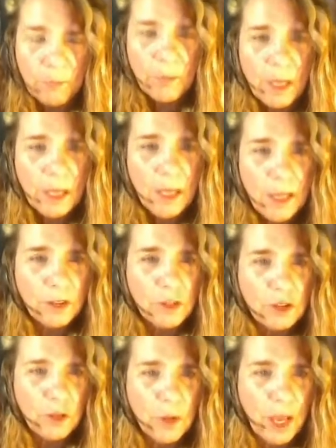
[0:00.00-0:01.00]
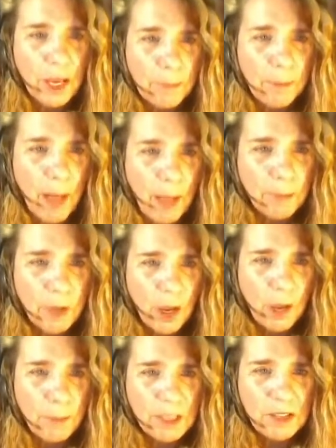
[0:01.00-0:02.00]
the show kind of popped on me
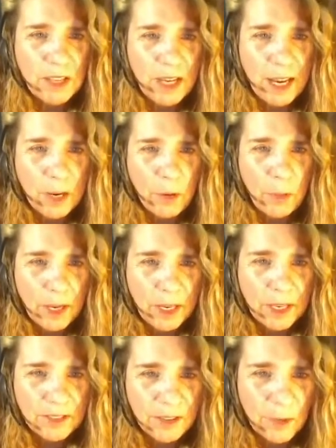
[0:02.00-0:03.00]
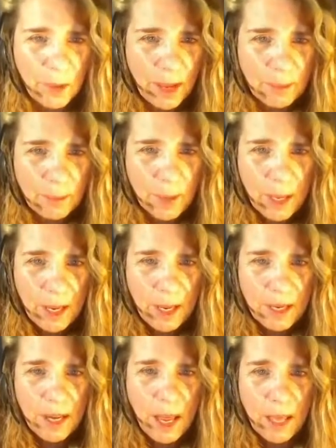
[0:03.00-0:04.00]
today quick, so I'm
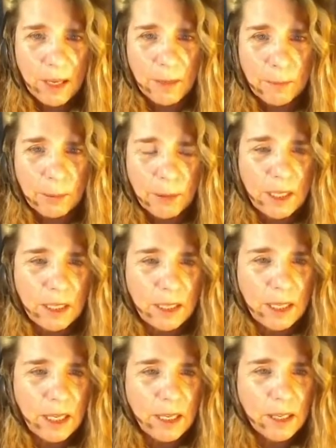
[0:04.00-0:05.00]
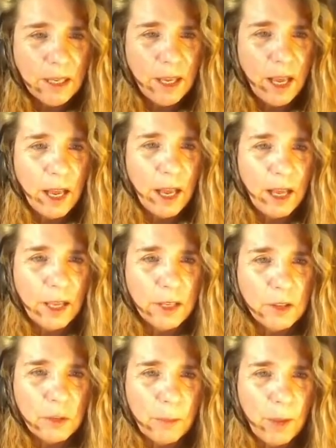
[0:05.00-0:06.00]
not completely into
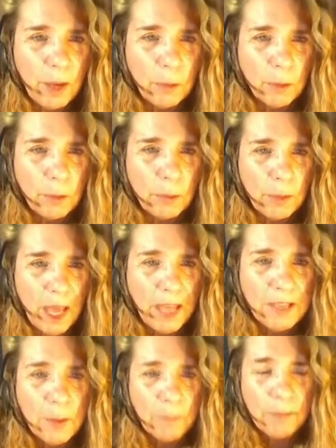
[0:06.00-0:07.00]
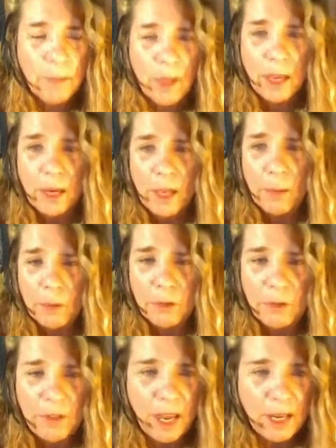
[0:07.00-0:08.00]
my room yet, and I will do
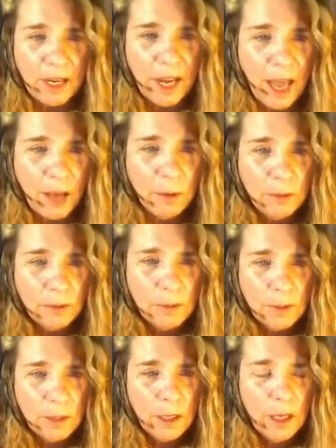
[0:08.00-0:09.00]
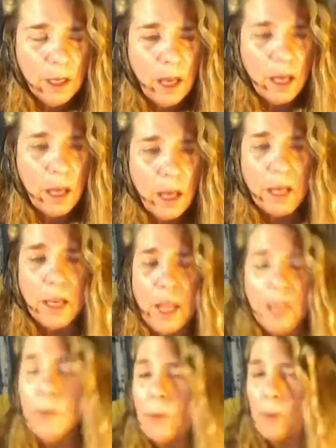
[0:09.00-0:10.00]
that now. Again,
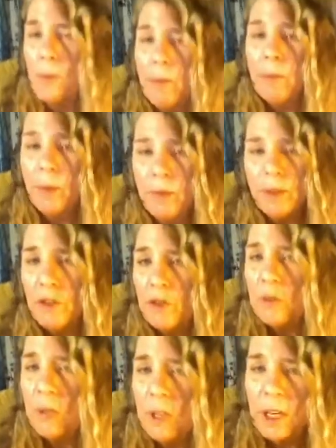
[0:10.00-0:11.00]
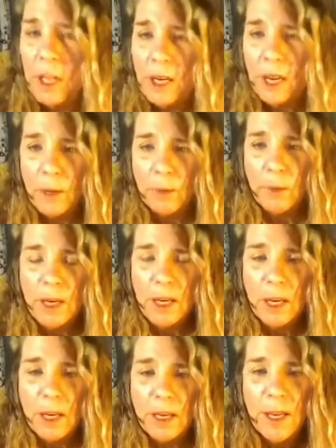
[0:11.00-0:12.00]
remember that you can get a reading
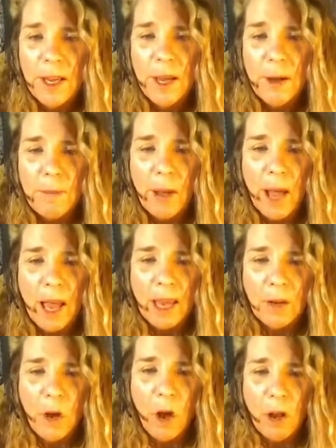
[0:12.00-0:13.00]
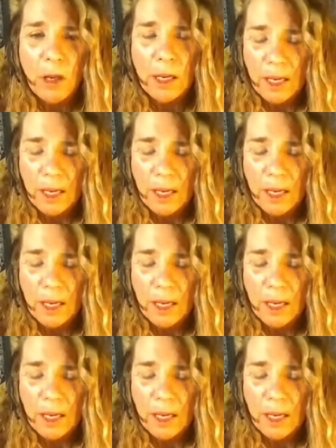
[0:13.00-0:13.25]
by calling